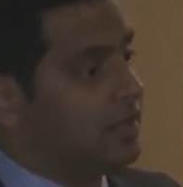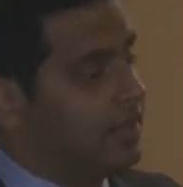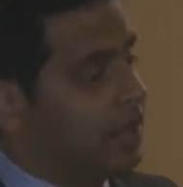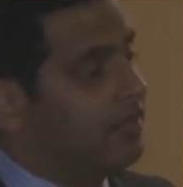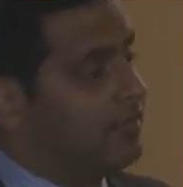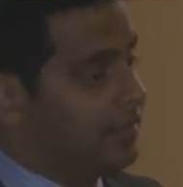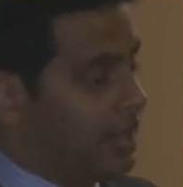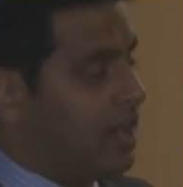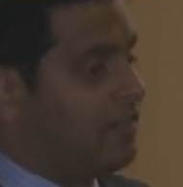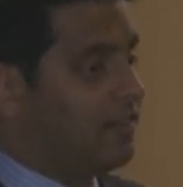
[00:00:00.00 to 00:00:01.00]
They, all,
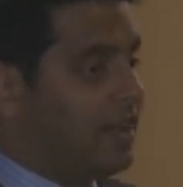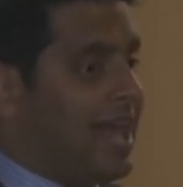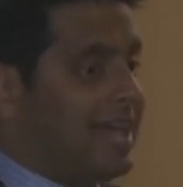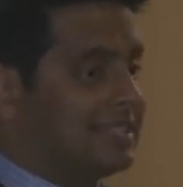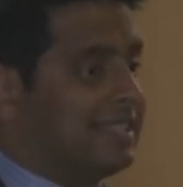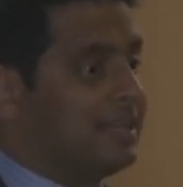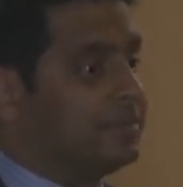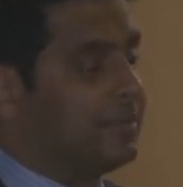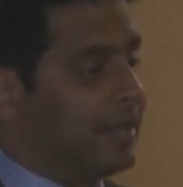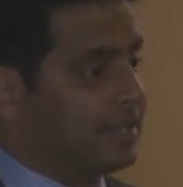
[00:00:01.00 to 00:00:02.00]
they often ask
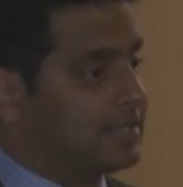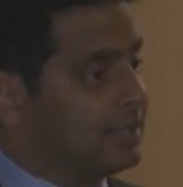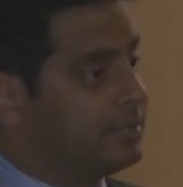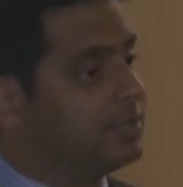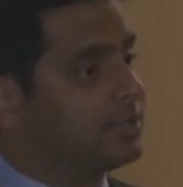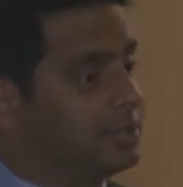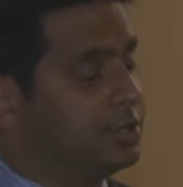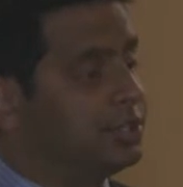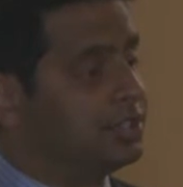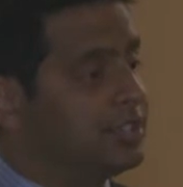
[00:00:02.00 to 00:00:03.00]
him to make simple
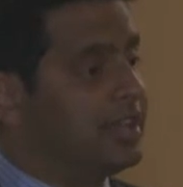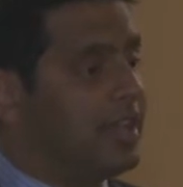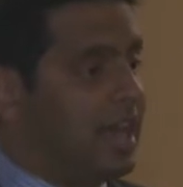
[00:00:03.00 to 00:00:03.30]
solutions